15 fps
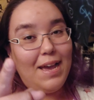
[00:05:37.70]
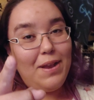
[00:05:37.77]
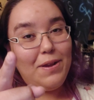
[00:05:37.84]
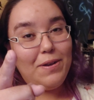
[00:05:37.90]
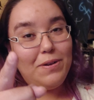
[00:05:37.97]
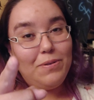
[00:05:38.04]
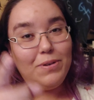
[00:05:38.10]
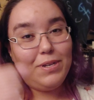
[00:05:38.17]

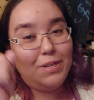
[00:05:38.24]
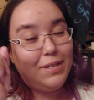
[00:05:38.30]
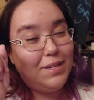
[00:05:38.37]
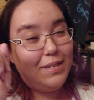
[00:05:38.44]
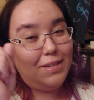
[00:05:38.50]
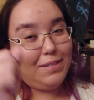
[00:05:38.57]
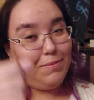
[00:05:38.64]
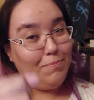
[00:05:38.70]
Nano.
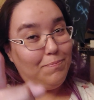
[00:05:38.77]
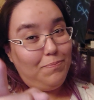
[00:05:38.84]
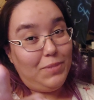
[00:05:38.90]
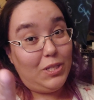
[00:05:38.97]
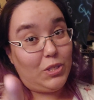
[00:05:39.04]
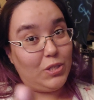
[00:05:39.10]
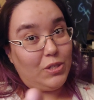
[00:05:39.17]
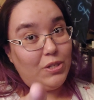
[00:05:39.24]

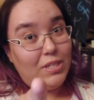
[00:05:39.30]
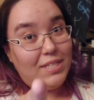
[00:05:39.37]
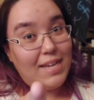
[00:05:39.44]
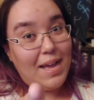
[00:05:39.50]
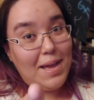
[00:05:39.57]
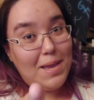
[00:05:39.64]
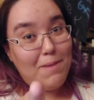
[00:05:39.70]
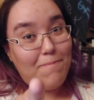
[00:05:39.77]
It's a good
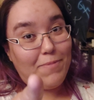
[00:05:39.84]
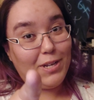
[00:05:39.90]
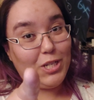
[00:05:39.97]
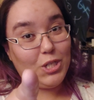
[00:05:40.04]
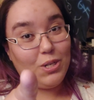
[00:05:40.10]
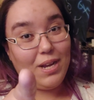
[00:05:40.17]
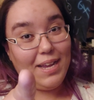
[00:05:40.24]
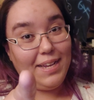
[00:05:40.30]
time for
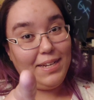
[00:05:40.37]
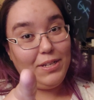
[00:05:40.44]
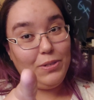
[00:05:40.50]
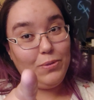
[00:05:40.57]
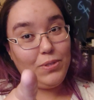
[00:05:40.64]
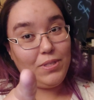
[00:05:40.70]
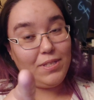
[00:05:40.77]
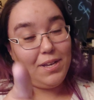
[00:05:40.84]
trying
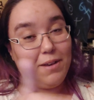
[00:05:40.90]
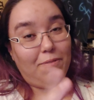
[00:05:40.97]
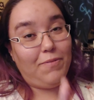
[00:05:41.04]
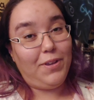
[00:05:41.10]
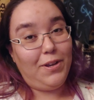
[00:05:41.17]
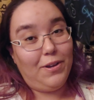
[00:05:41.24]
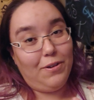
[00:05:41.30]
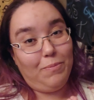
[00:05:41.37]
new stuff,
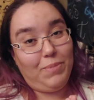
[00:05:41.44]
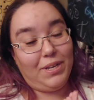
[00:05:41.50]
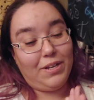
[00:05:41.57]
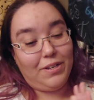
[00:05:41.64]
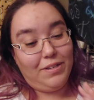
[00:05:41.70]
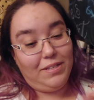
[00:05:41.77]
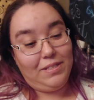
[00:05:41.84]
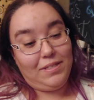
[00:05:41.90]
you know,
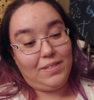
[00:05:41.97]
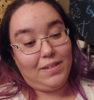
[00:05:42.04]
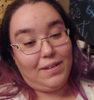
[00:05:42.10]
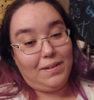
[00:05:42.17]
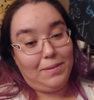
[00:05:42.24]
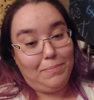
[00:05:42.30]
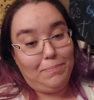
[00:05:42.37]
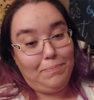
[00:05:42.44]
because
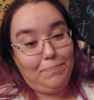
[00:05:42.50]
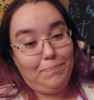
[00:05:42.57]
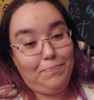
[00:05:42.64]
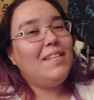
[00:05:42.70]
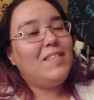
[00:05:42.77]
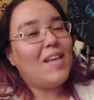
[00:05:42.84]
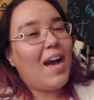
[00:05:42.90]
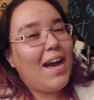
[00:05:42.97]
um,
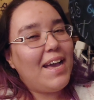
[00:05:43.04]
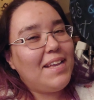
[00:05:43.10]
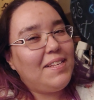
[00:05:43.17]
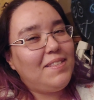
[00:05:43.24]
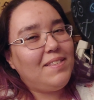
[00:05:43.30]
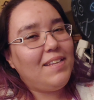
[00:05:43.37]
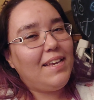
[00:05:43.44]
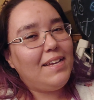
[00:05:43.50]
it's high
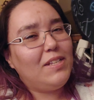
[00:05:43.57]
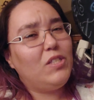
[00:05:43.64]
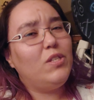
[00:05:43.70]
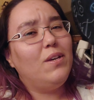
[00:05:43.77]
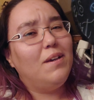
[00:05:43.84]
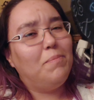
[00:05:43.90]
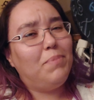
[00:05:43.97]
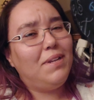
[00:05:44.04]

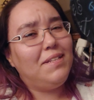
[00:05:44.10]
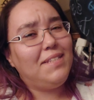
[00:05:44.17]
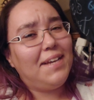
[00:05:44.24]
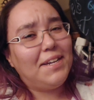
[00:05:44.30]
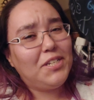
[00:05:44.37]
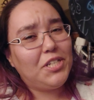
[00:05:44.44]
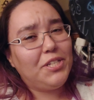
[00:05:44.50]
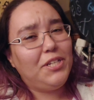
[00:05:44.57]
stakes, but it's
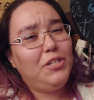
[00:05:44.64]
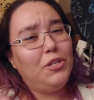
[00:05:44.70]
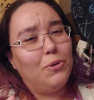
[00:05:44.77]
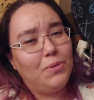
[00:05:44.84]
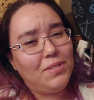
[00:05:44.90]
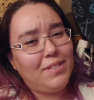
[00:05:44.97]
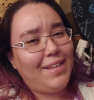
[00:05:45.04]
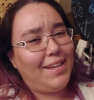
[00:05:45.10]
actually
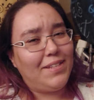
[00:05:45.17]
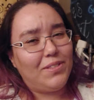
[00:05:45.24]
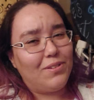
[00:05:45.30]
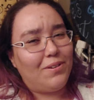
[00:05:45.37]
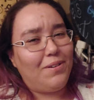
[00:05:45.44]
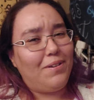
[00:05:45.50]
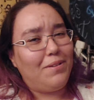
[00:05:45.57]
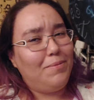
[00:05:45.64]
no stakes
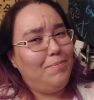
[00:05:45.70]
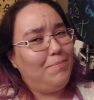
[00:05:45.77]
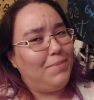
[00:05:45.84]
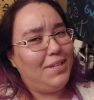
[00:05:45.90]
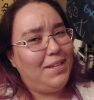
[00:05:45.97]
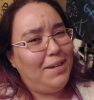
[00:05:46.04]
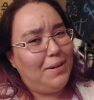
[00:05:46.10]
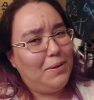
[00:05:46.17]
at all.
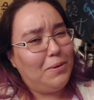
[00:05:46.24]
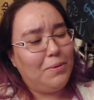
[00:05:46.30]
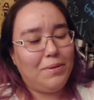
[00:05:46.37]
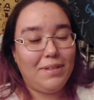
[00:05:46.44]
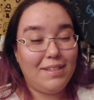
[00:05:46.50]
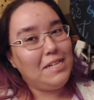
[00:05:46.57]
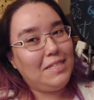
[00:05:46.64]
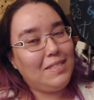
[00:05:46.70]
You know,
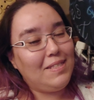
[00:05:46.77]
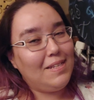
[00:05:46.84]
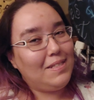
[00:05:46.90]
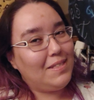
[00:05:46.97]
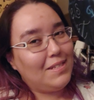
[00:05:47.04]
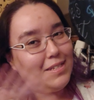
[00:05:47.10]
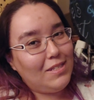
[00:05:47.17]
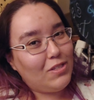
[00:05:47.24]
it's
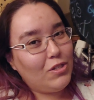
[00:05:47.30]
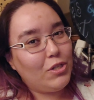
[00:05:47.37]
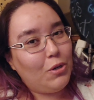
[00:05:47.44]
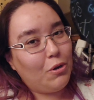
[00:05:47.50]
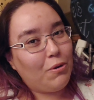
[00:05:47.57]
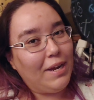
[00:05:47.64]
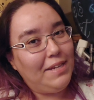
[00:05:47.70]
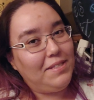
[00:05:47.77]
it's it's a
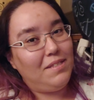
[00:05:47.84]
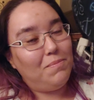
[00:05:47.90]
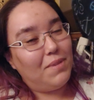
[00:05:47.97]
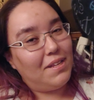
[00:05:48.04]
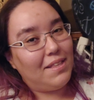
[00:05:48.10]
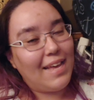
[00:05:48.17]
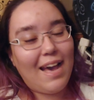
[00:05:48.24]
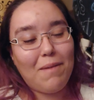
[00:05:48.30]
go crazy
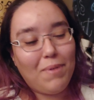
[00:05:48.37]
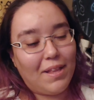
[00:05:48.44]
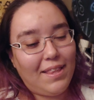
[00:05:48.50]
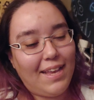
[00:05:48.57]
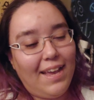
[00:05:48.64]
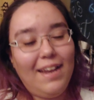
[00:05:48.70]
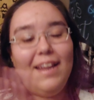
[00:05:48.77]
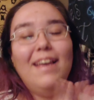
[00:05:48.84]
month. How about
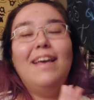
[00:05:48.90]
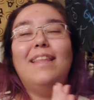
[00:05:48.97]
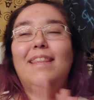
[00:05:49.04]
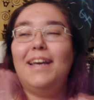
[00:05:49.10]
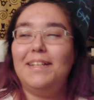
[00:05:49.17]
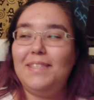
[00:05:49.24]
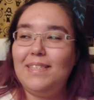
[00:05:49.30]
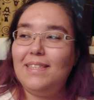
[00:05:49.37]
that?
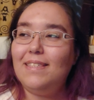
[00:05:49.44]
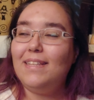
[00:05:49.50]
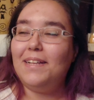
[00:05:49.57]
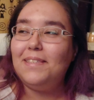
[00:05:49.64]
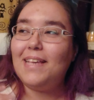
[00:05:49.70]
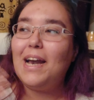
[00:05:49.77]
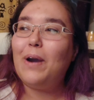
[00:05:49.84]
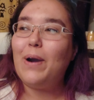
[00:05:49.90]
That's
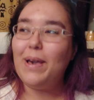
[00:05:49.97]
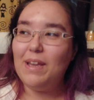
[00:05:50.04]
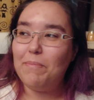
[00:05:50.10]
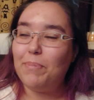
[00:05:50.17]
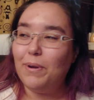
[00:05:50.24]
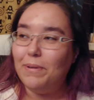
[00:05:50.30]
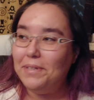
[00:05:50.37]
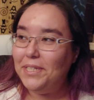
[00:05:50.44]
that's how I
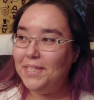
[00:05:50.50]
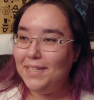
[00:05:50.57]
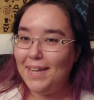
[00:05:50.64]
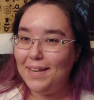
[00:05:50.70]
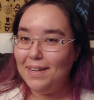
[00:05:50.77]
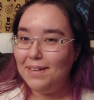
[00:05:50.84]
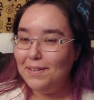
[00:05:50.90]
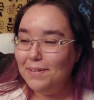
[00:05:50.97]
approach
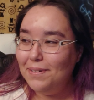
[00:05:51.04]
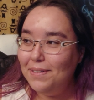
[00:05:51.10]
Nano.